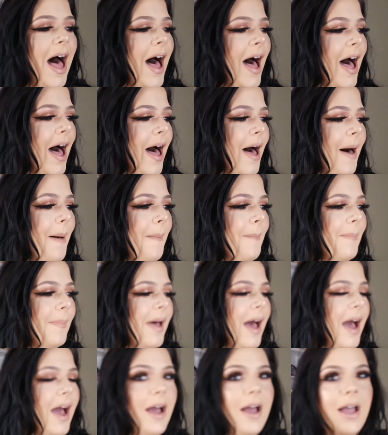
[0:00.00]

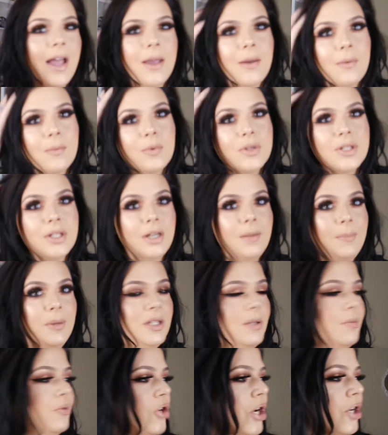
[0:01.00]
I was gonna
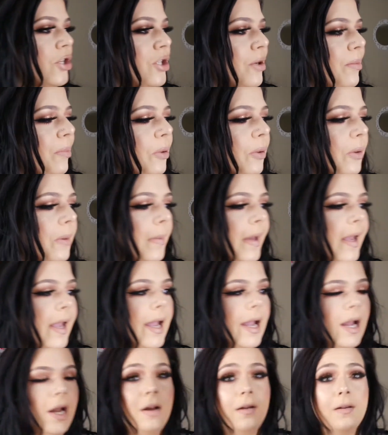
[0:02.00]
put some dry shampoo in my
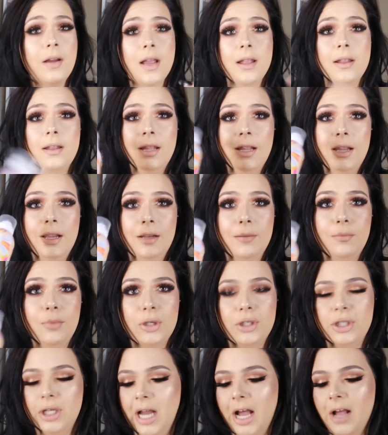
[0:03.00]
hair and then
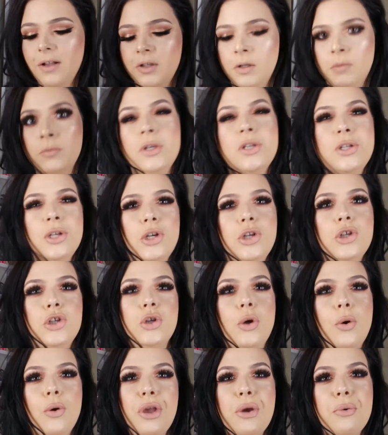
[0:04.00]
brush it out, so I'm just gonna
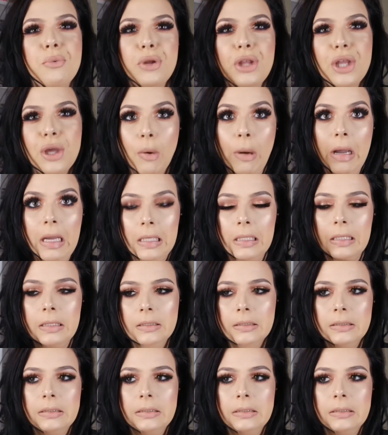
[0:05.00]
show you really quick.